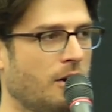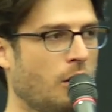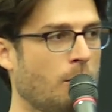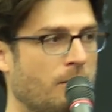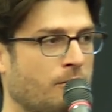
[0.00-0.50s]

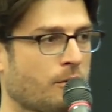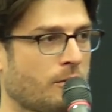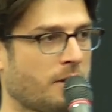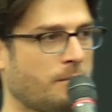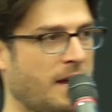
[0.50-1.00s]
Oh, before
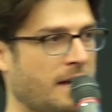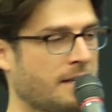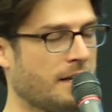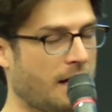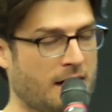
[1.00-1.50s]
going
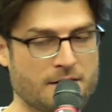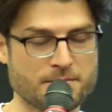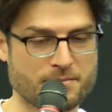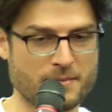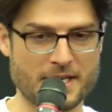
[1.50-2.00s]
bad.
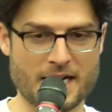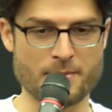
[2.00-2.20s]
Um,